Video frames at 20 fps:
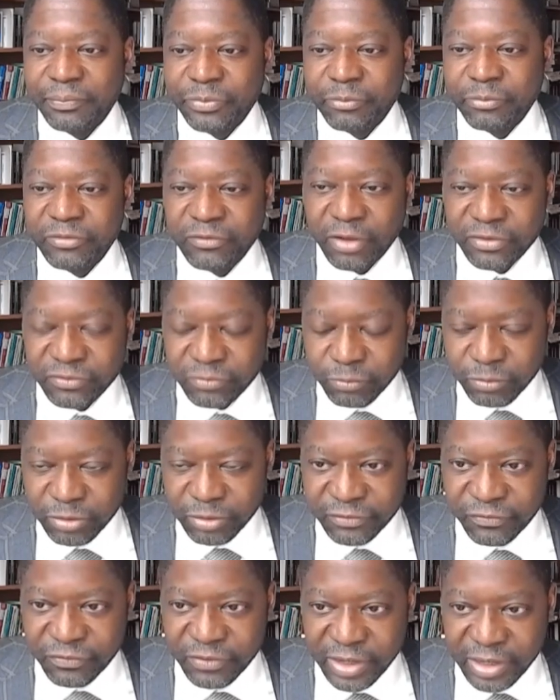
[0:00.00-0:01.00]
We've also
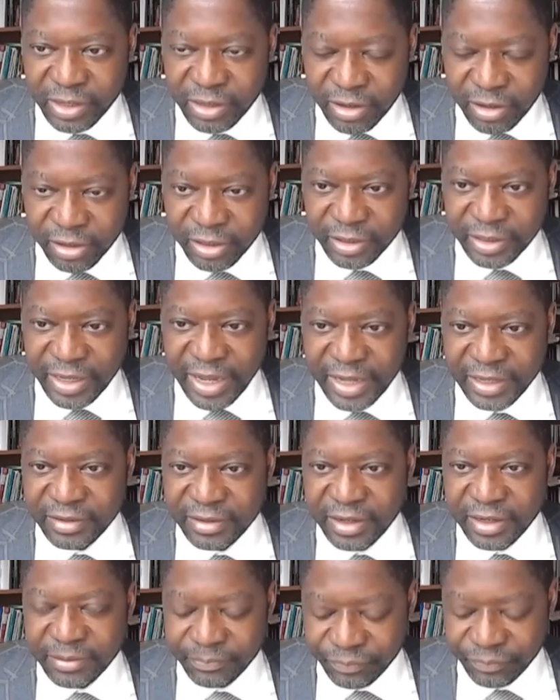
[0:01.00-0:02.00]
worked very hard at
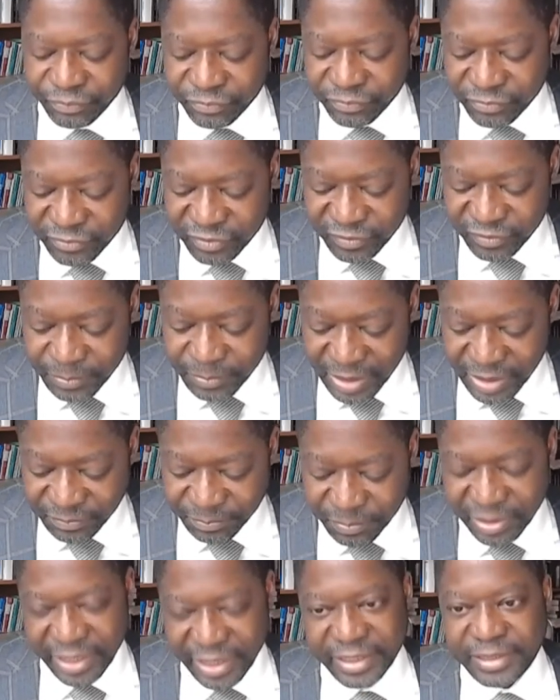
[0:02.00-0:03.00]
space
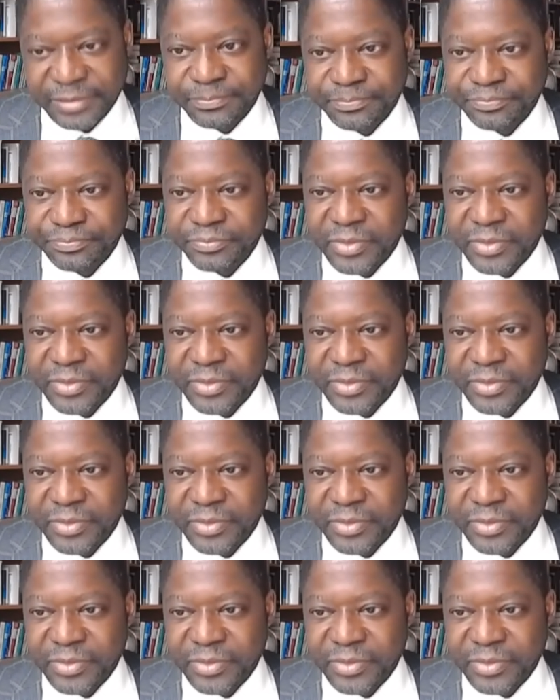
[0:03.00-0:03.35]
planning.